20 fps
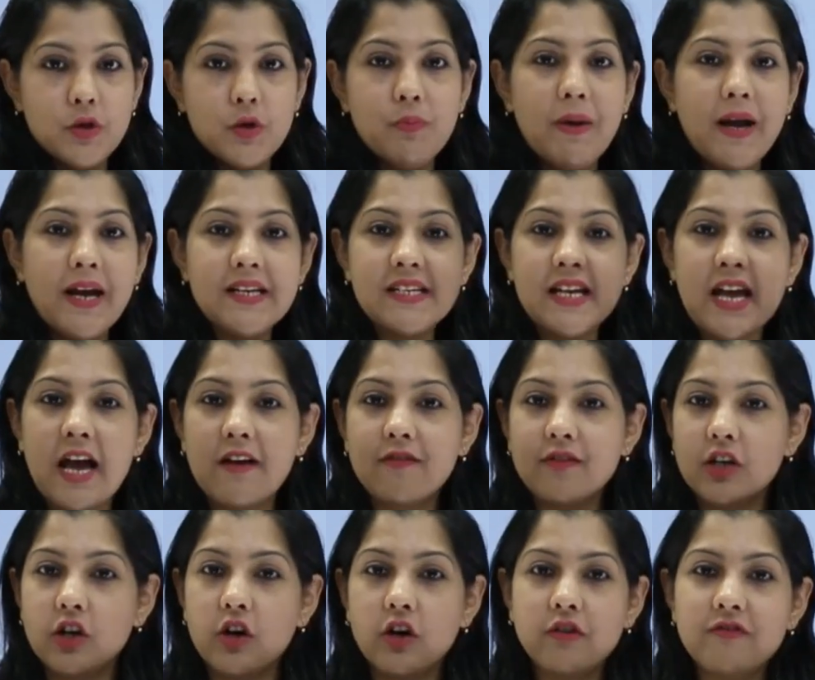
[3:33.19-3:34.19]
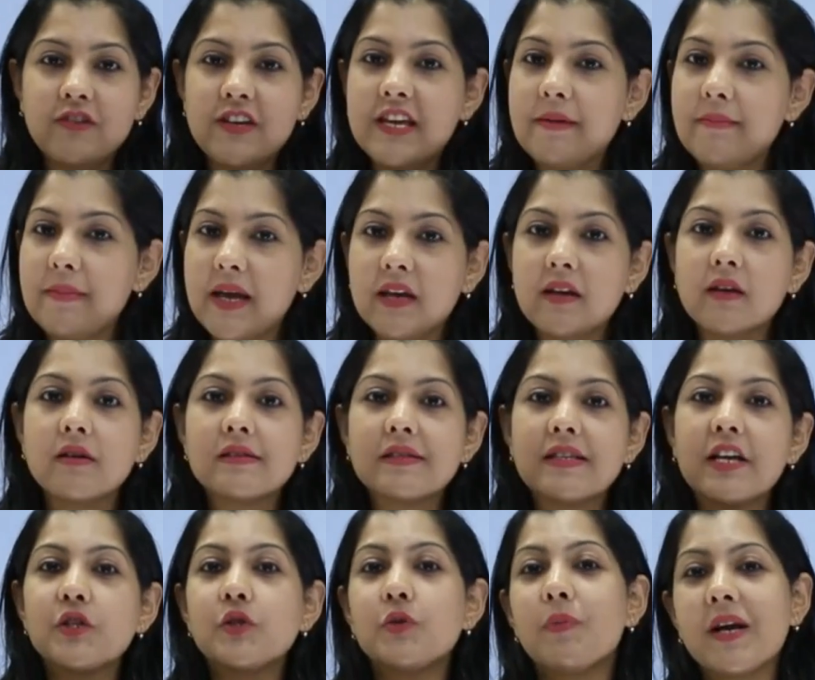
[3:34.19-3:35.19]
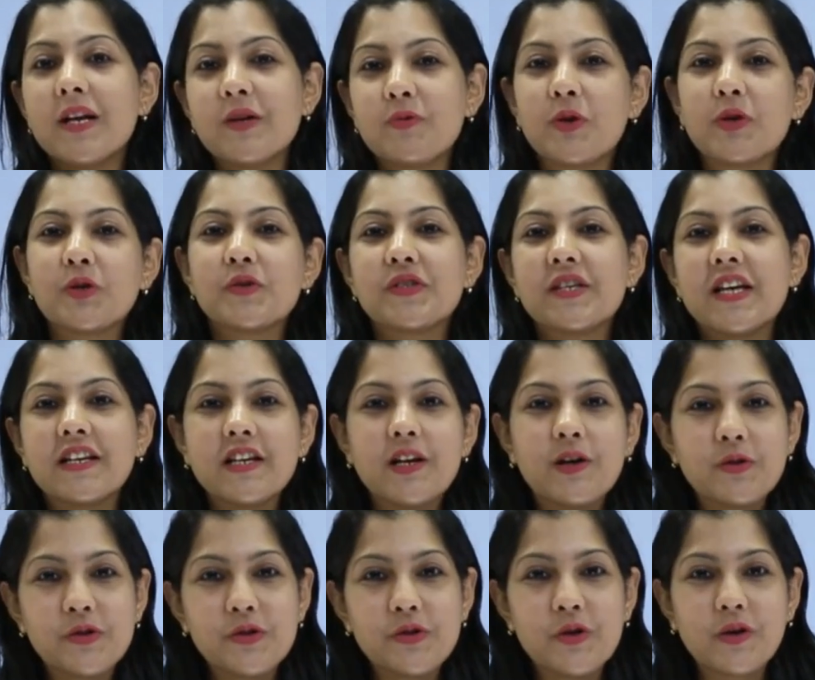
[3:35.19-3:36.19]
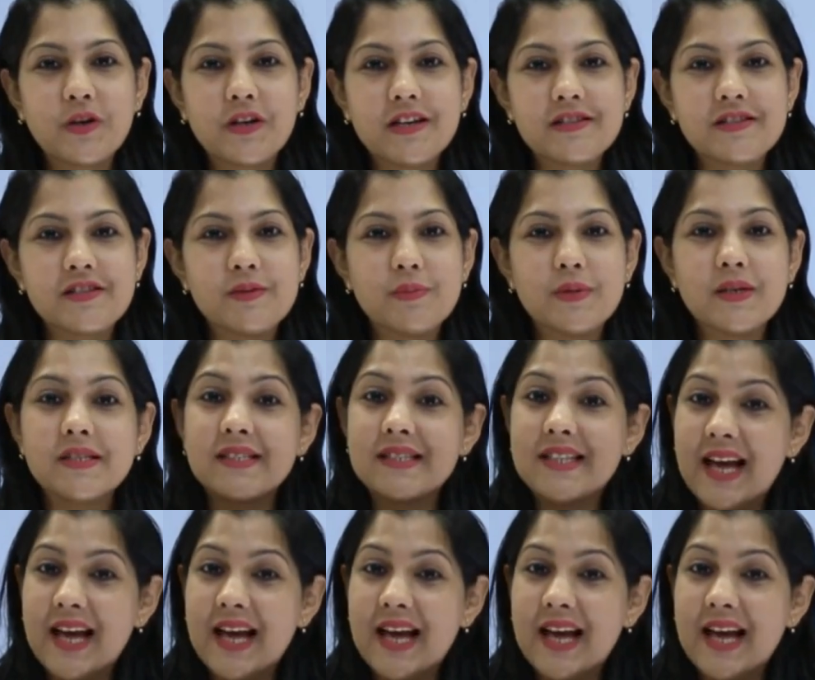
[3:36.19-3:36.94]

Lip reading: You might have a lot of emailers that you might want to send out to your customers.